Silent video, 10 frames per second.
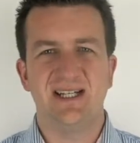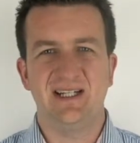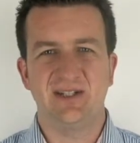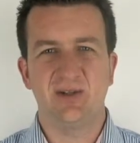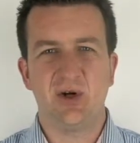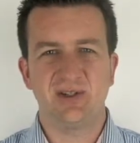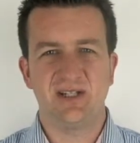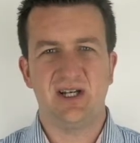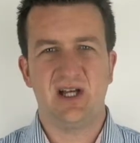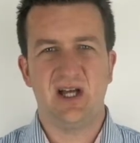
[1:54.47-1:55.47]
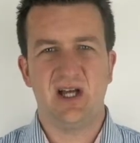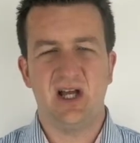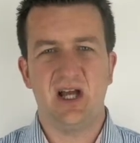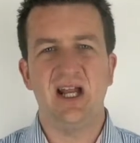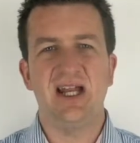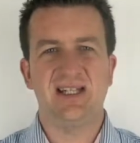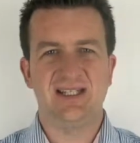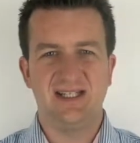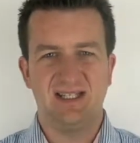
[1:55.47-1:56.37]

a holistic